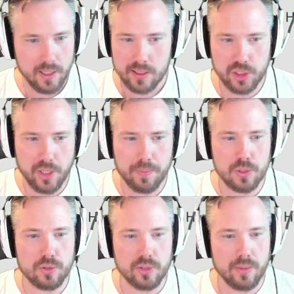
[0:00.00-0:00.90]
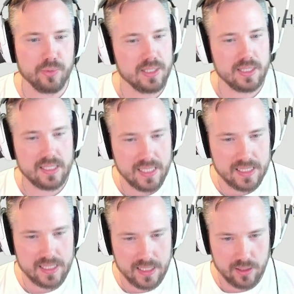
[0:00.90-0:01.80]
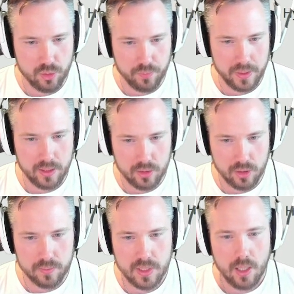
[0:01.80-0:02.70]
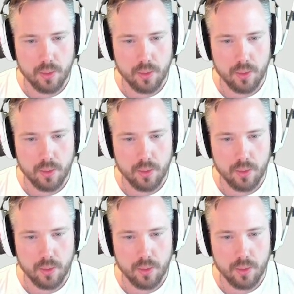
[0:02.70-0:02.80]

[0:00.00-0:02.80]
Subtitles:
The ship is also armed with 16 torpedo tubes,